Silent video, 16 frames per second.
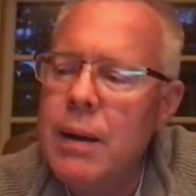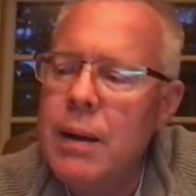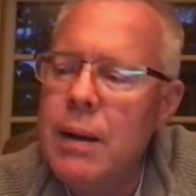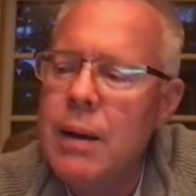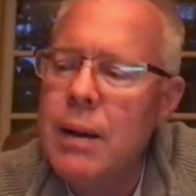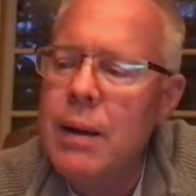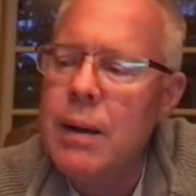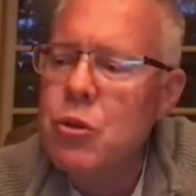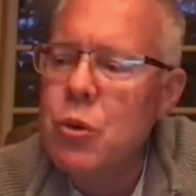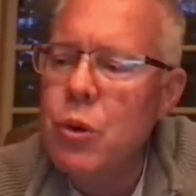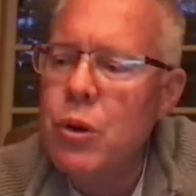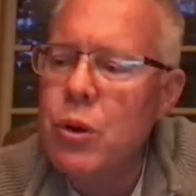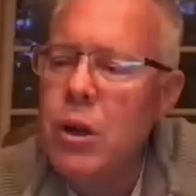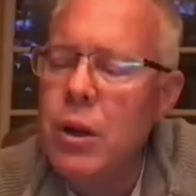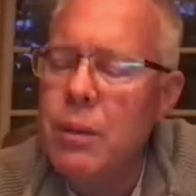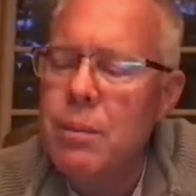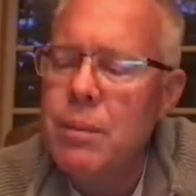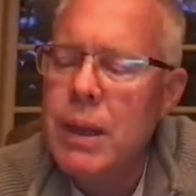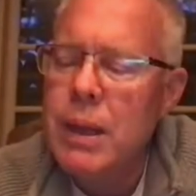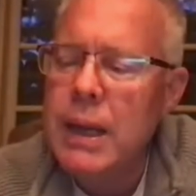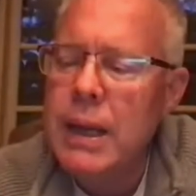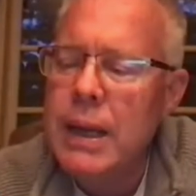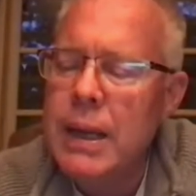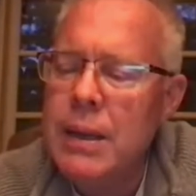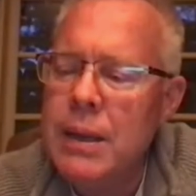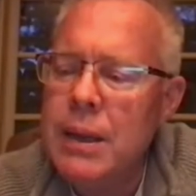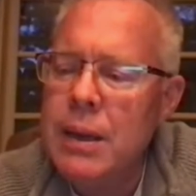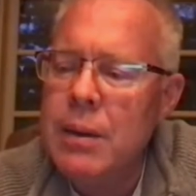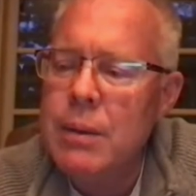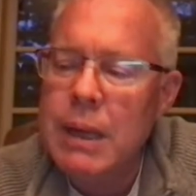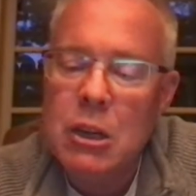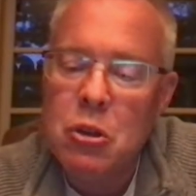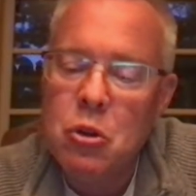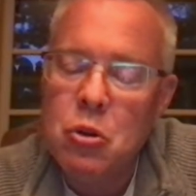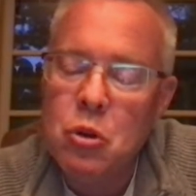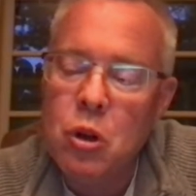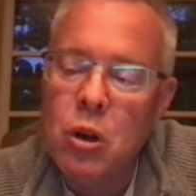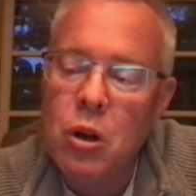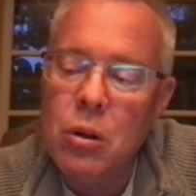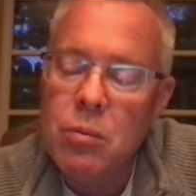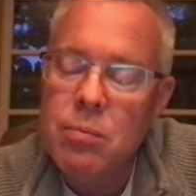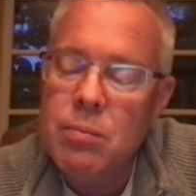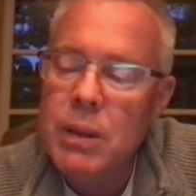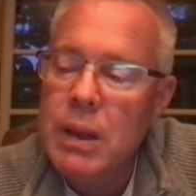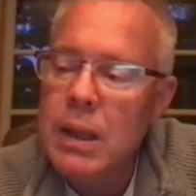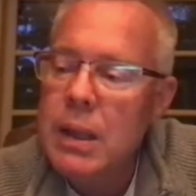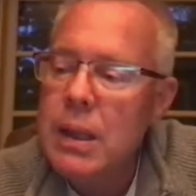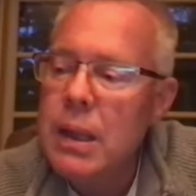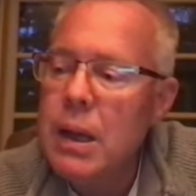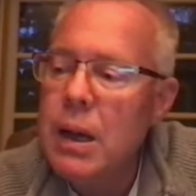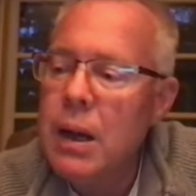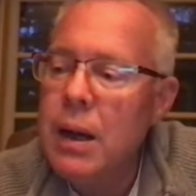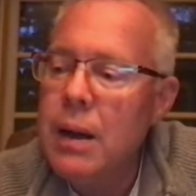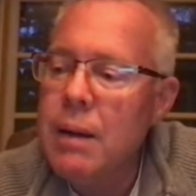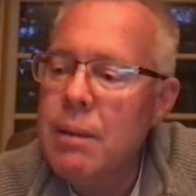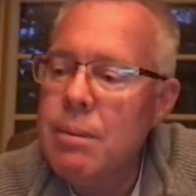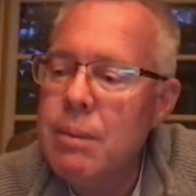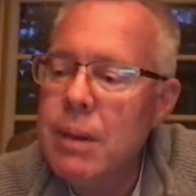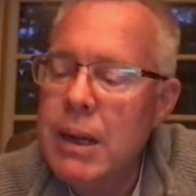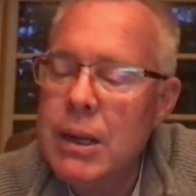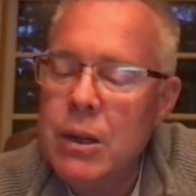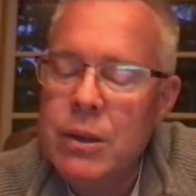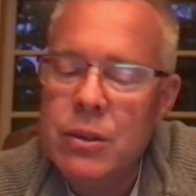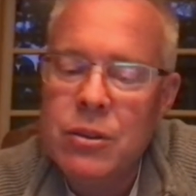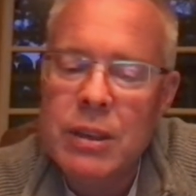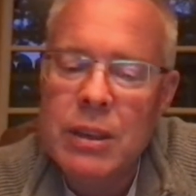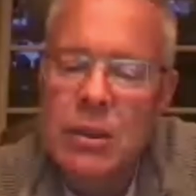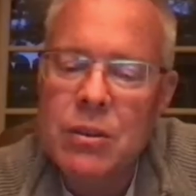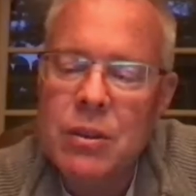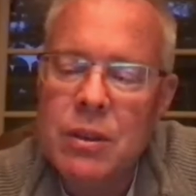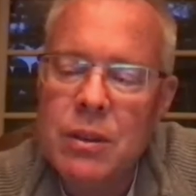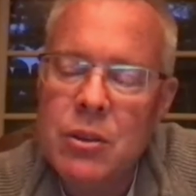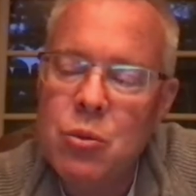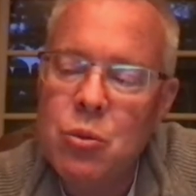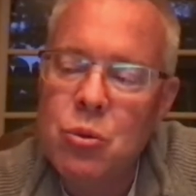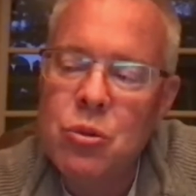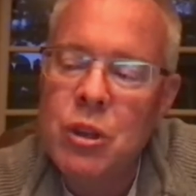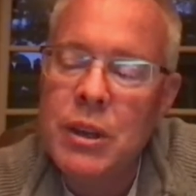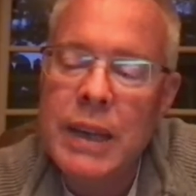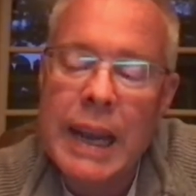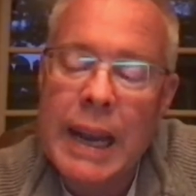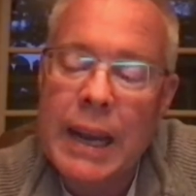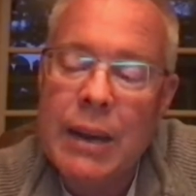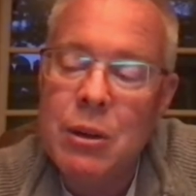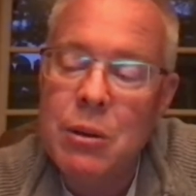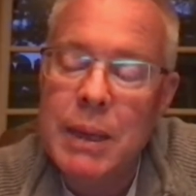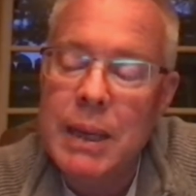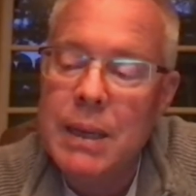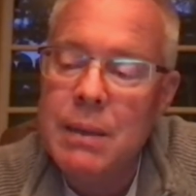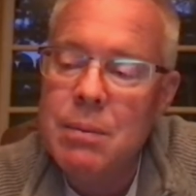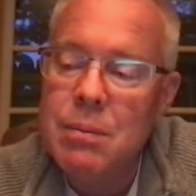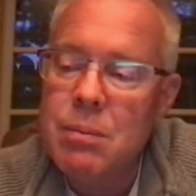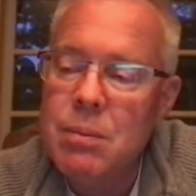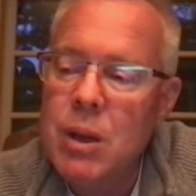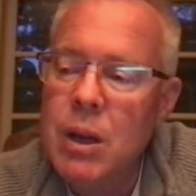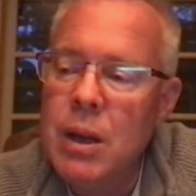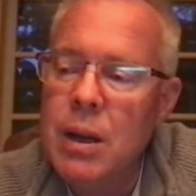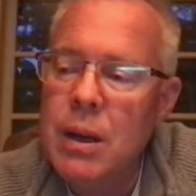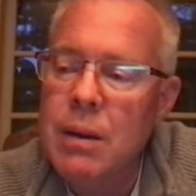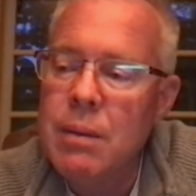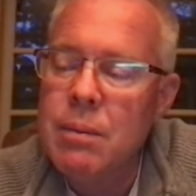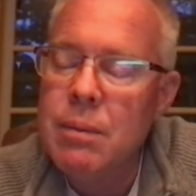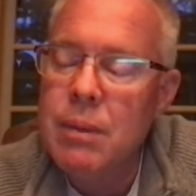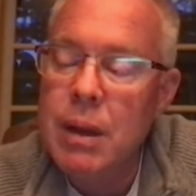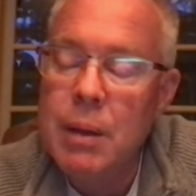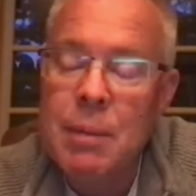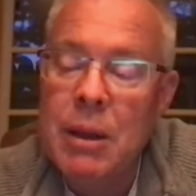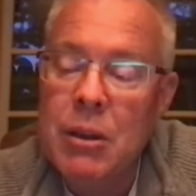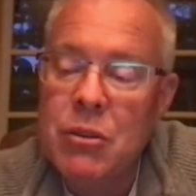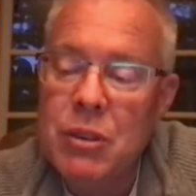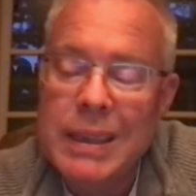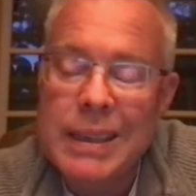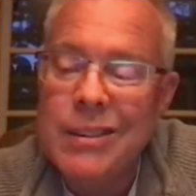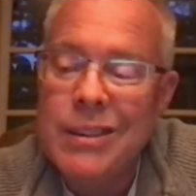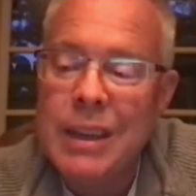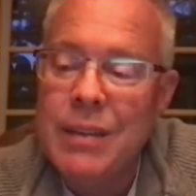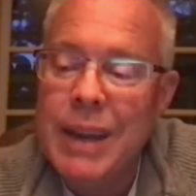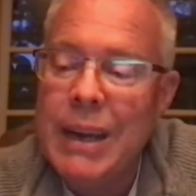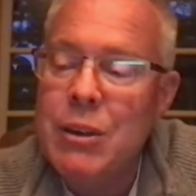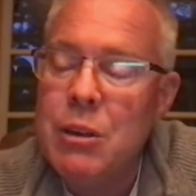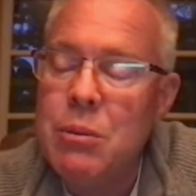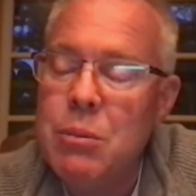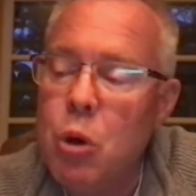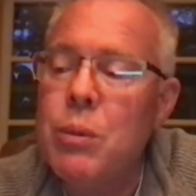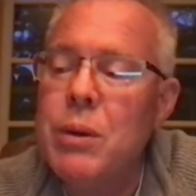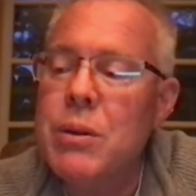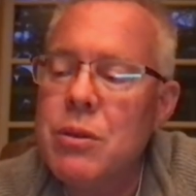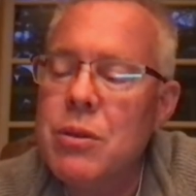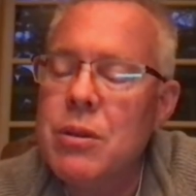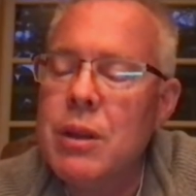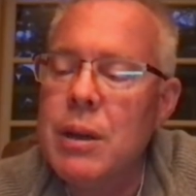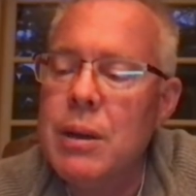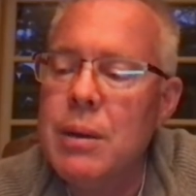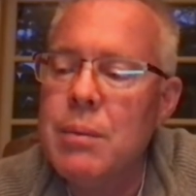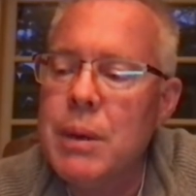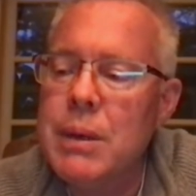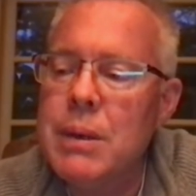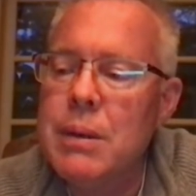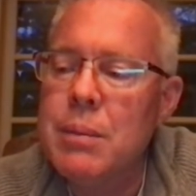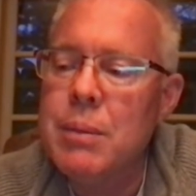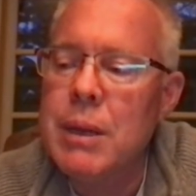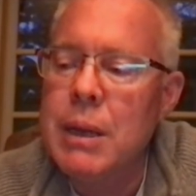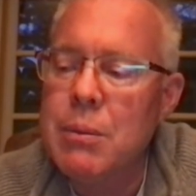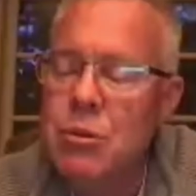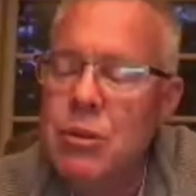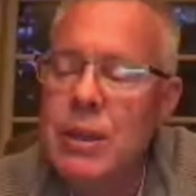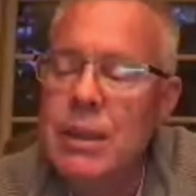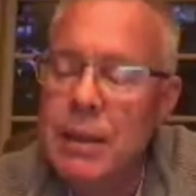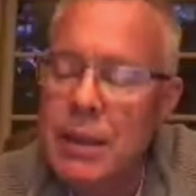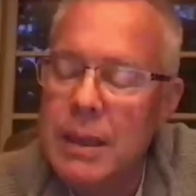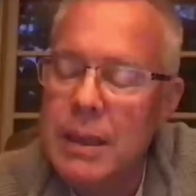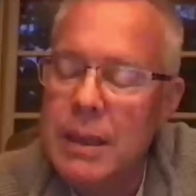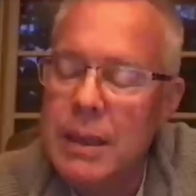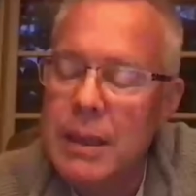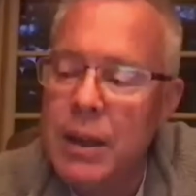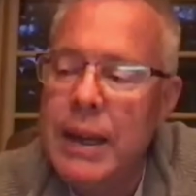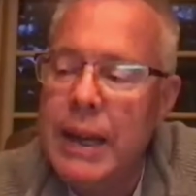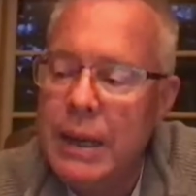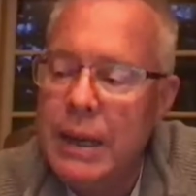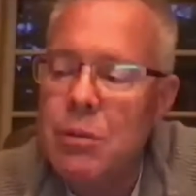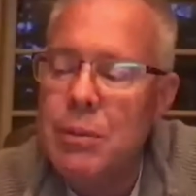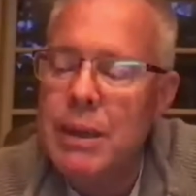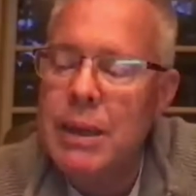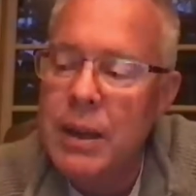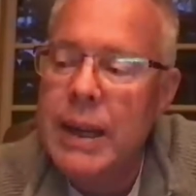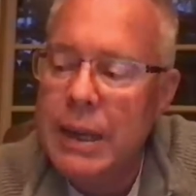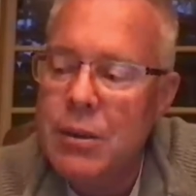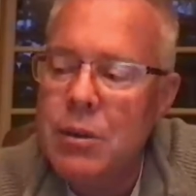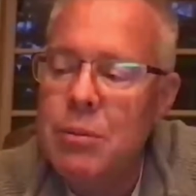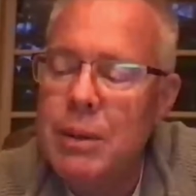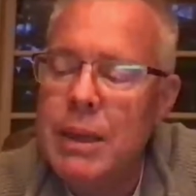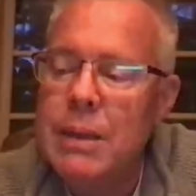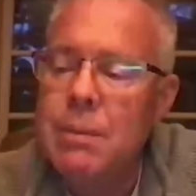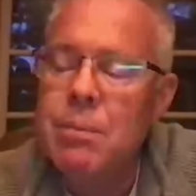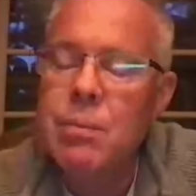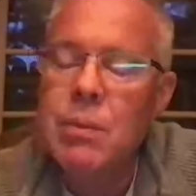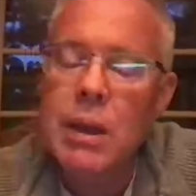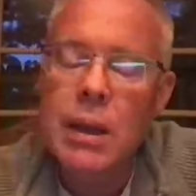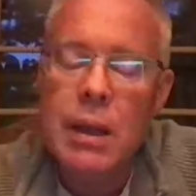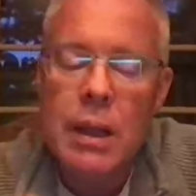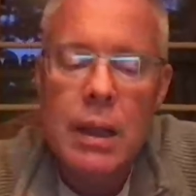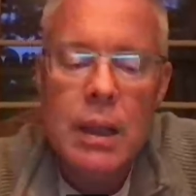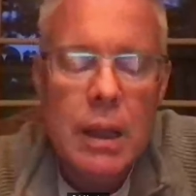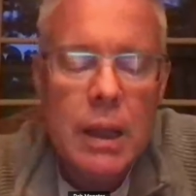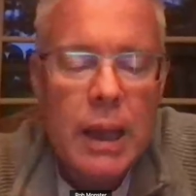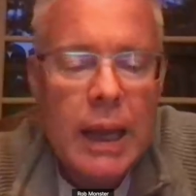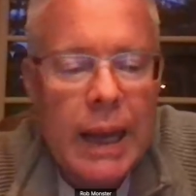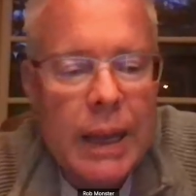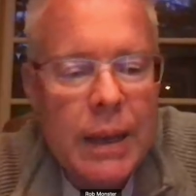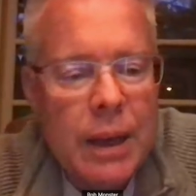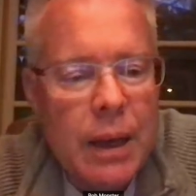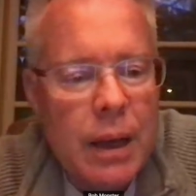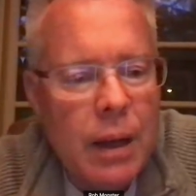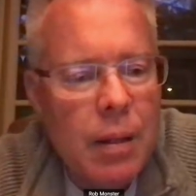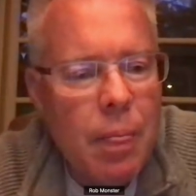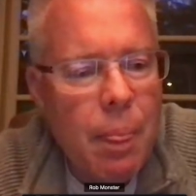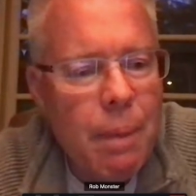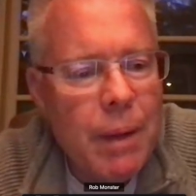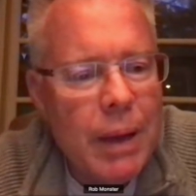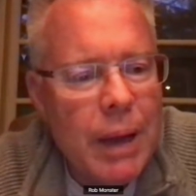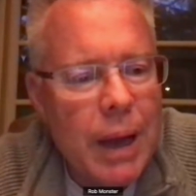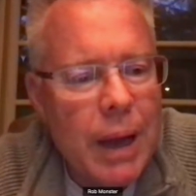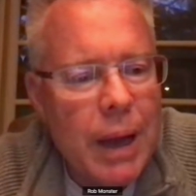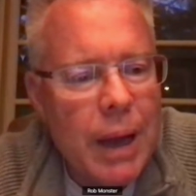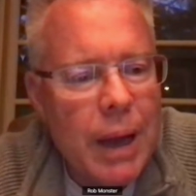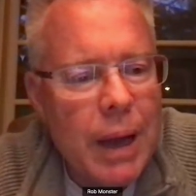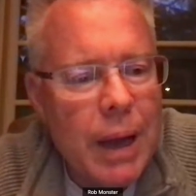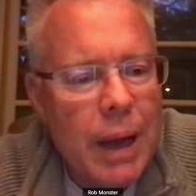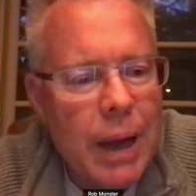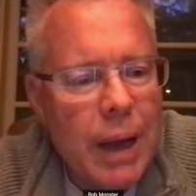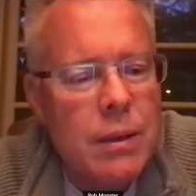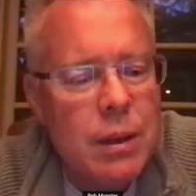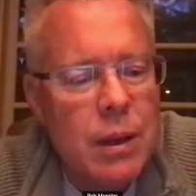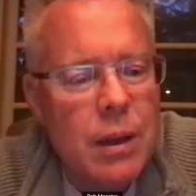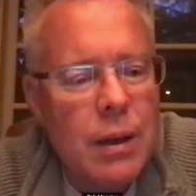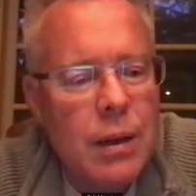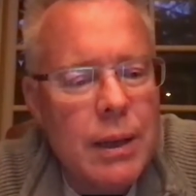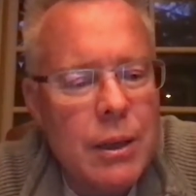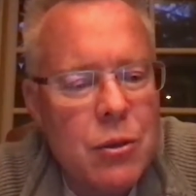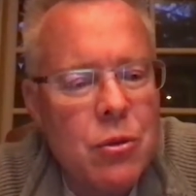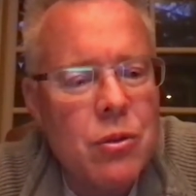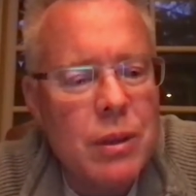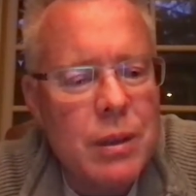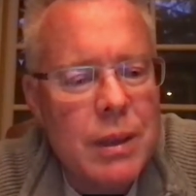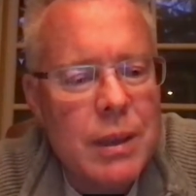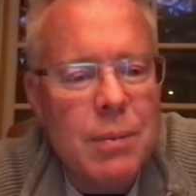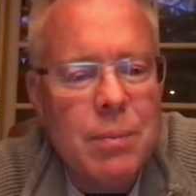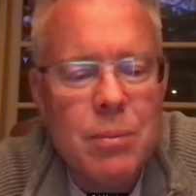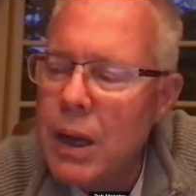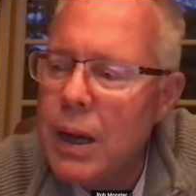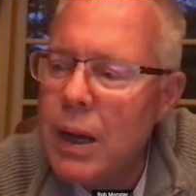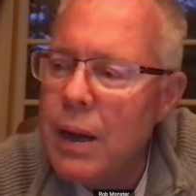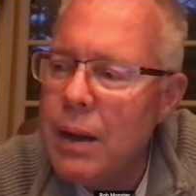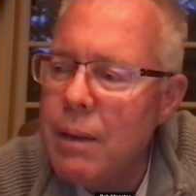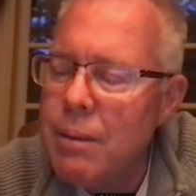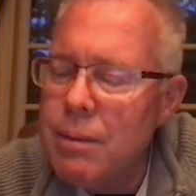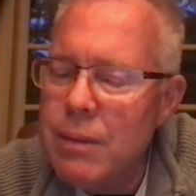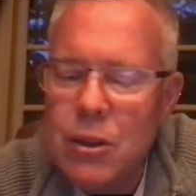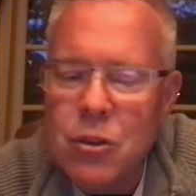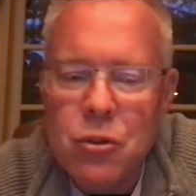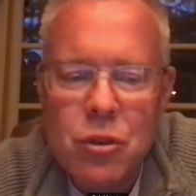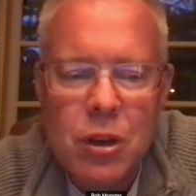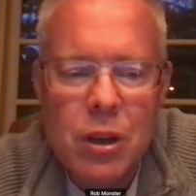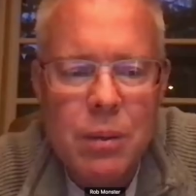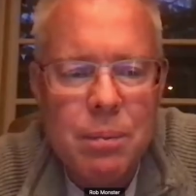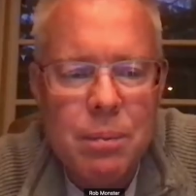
what's going on? And we had a good call. I got a sense that this was not an angry man. I'm not speaking of angry moments, but I'm saying that he's not an angry man. And I agreed. Interesting. Yeah, cool. Nice job.